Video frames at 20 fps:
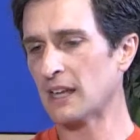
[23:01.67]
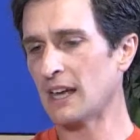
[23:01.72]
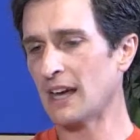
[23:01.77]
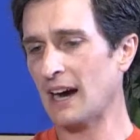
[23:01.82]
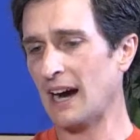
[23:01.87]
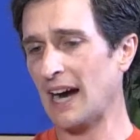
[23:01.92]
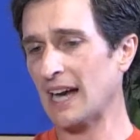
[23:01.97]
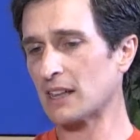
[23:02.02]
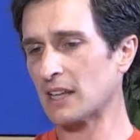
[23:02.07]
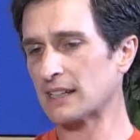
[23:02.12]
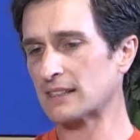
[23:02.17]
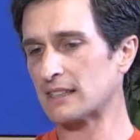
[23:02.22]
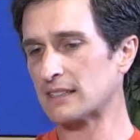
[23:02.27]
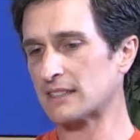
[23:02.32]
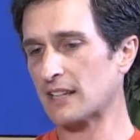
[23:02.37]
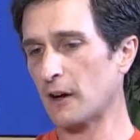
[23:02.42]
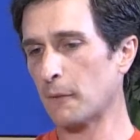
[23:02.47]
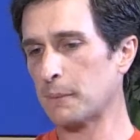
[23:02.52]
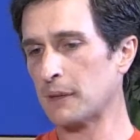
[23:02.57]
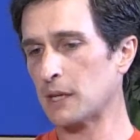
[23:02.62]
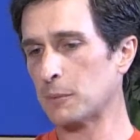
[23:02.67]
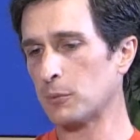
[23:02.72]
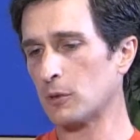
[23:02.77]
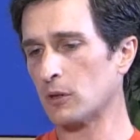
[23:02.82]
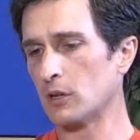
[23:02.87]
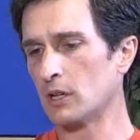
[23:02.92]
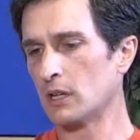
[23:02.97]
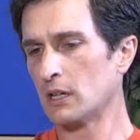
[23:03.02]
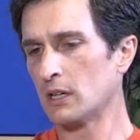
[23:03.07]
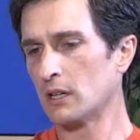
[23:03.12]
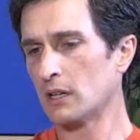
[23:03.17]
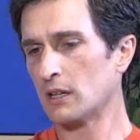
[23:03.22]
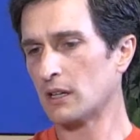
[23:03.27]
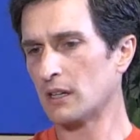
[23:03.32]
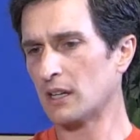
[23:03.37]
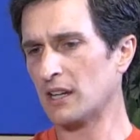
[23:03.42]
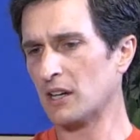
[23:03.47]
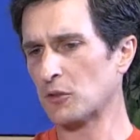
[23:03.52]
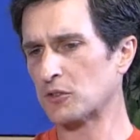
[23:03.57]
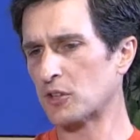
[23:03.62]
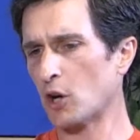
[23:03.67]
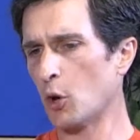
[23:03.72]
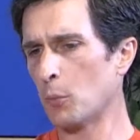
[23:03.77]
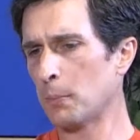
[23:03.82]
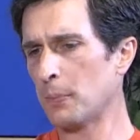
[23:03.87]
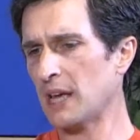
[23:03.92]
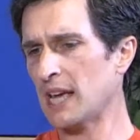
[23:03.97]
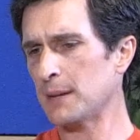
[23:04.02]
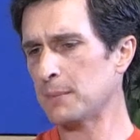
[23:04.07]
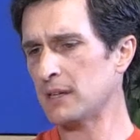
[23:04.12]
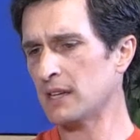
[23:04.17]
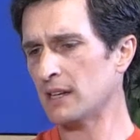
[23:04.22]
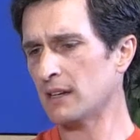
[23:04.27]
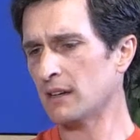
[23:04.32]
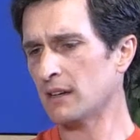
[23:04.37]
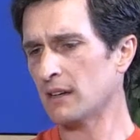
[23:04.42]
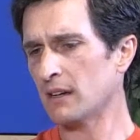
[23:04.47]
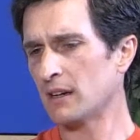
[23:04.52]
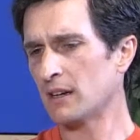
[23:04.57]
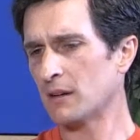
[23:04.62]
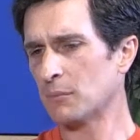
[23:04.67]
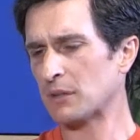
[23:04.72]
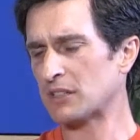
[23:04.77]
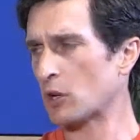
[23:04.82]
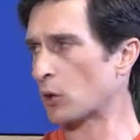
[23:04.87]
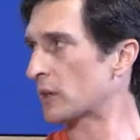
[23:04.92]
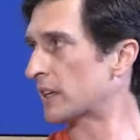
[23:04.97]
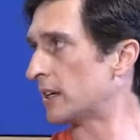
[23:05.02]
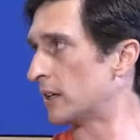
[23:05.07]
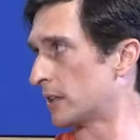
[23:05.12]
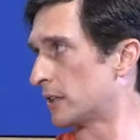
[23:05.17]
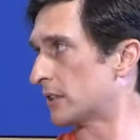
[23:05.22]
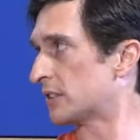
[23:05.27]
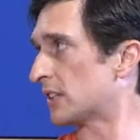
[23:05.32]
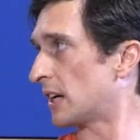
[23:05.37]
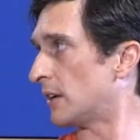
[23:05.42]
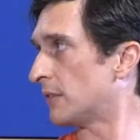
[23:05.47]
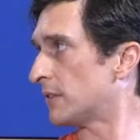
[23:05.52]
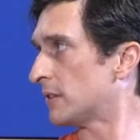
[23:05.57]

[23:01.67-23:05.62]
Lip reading: I like to tell people, don't baby it, but don't kill yourself.